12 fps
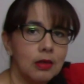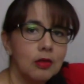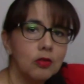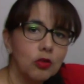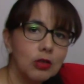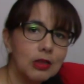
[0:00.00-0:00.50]

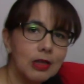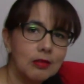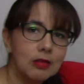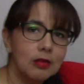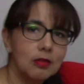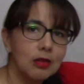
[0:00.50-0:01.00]
So the
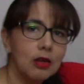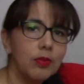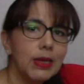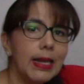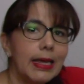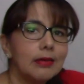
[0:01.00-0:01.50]
density is going to be
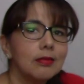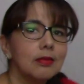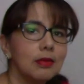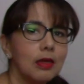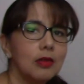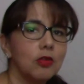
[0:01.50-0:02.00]
less
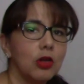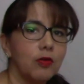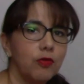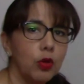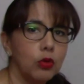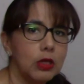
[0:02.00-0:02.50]
and it's going to
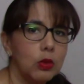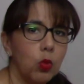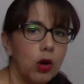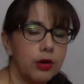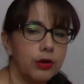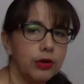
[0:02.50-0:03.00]
float in
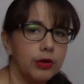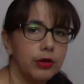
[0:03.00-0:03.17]
water.